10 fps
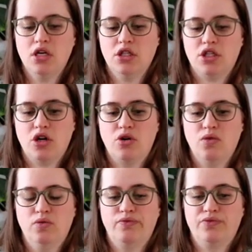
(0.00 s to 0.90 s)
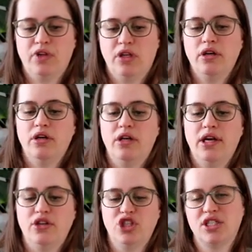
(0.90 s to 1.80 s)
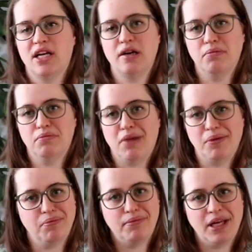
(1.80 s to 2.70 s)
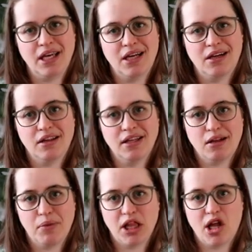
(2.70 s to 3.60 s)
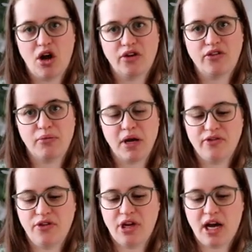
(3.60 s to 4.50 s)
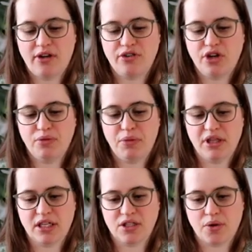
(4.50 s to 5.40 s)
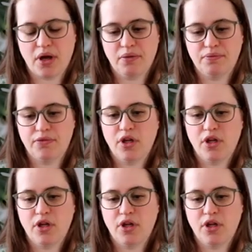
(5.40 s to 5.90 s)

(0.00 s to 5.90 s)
So it'll just end up, might be a little bit long for my foot after, but that's okay.